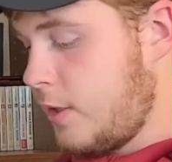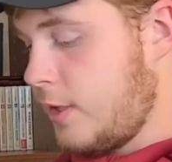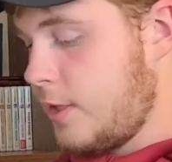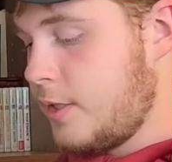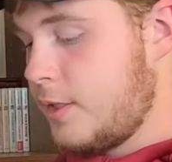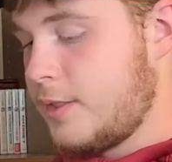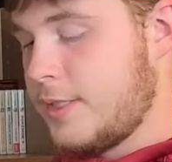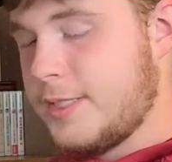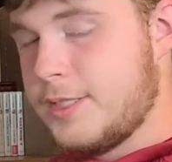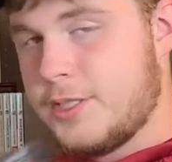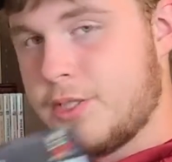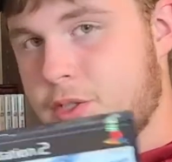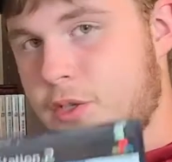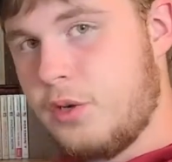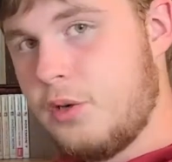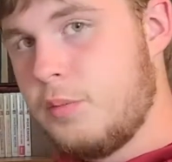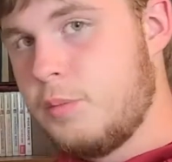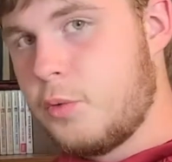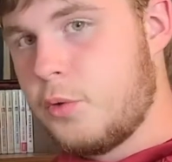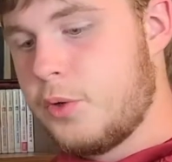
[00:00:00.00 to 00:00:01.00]
This is a
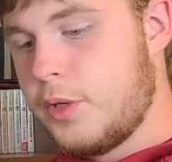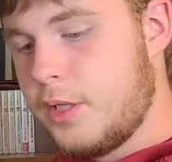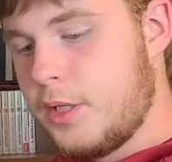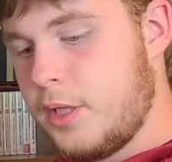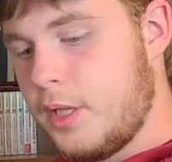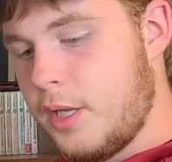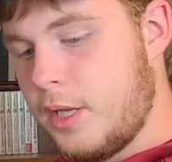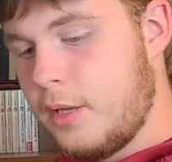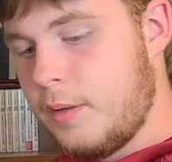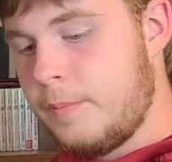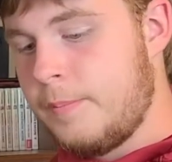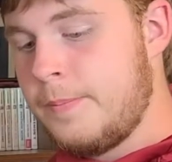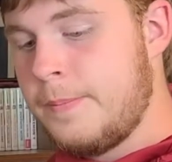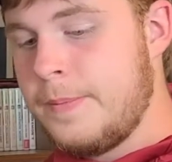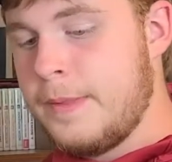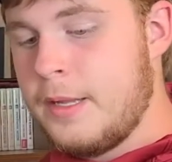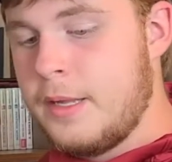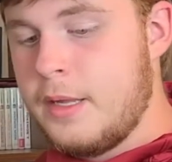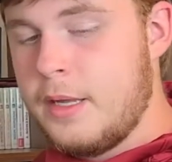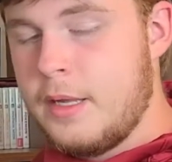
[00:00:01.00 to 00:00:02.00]
snowboarding game
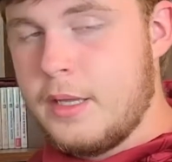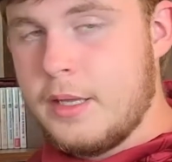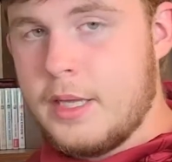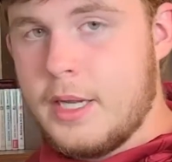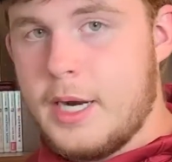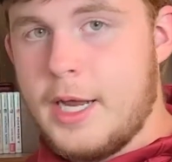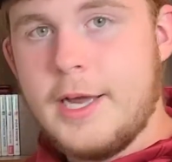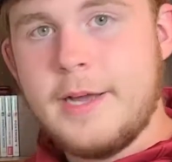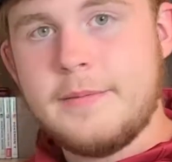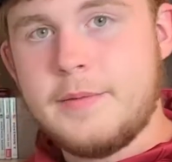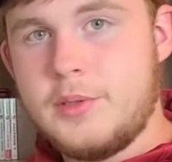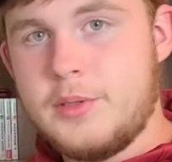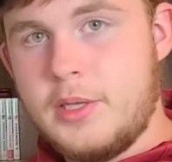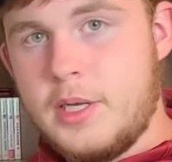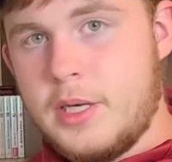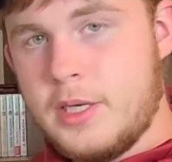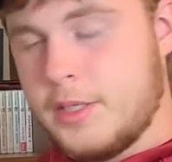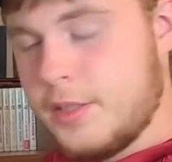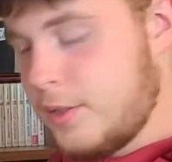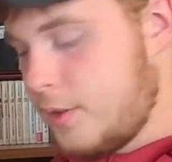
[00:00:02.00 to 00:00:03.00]
that I have a
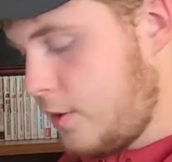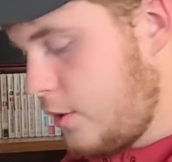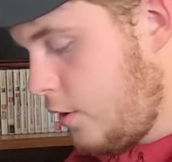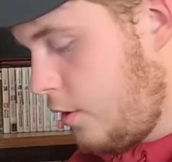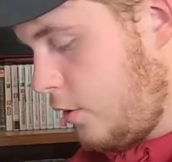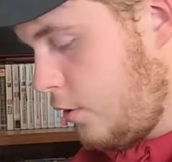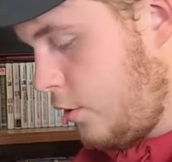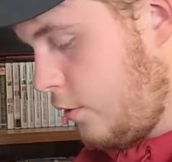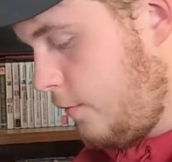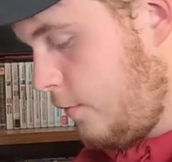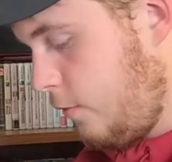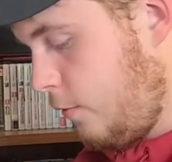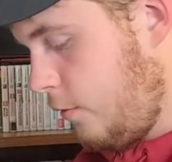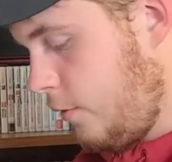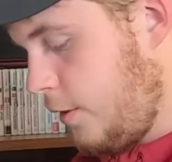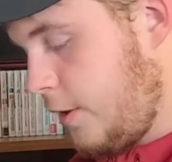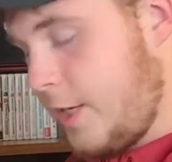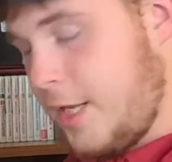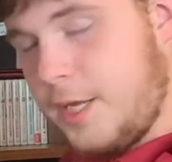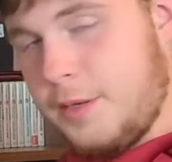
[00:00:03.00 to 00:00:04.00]
lot of nostalgia
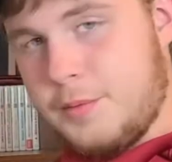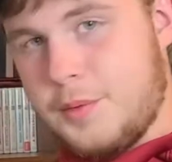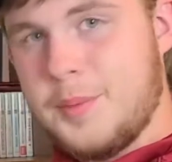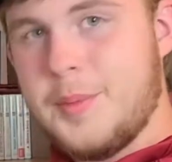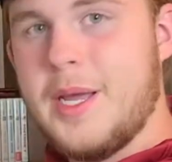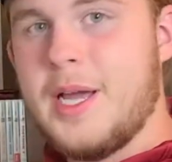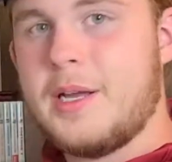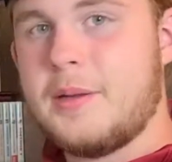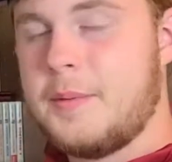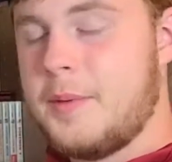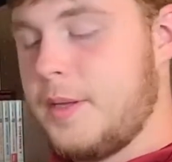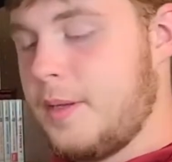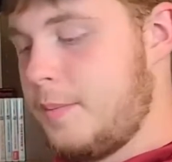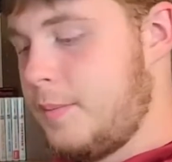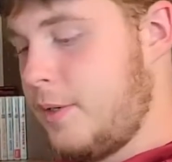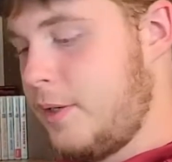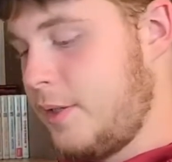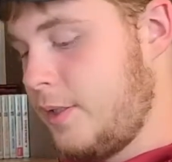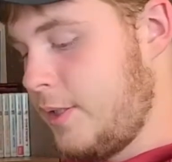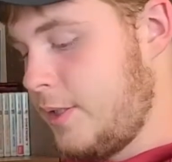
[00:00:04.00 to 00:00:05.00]
for. Nate will back me up
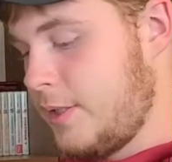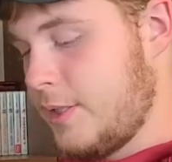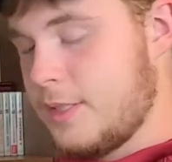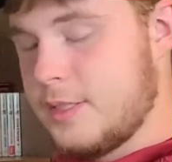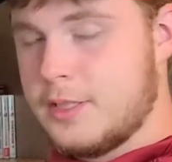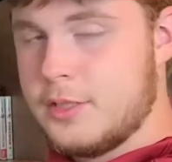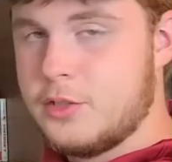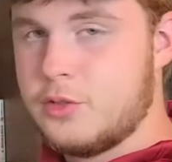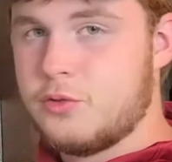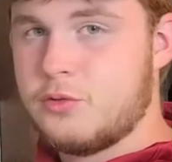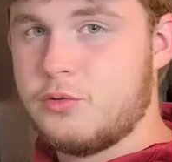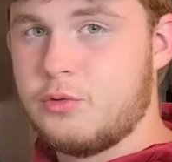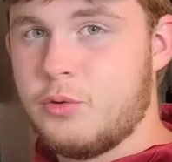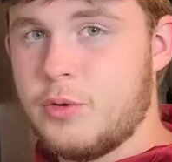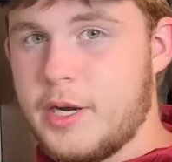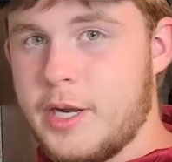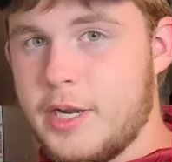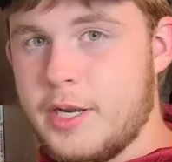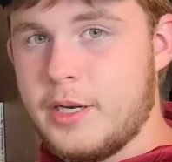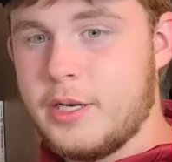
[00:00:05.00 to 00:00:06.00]
on this. This is a
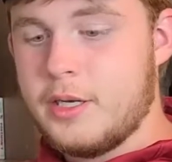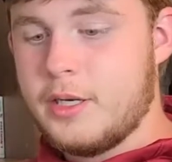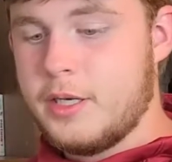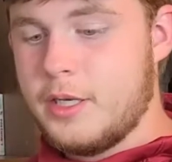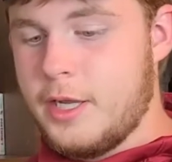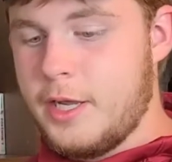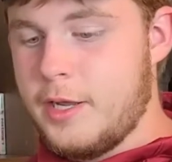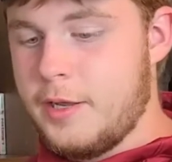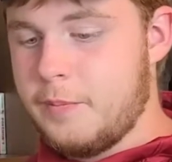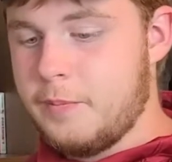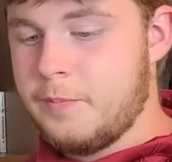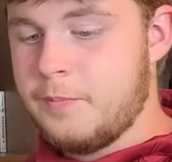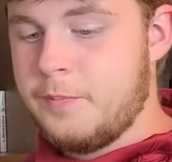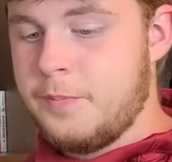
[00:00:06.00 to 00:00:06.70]
great game.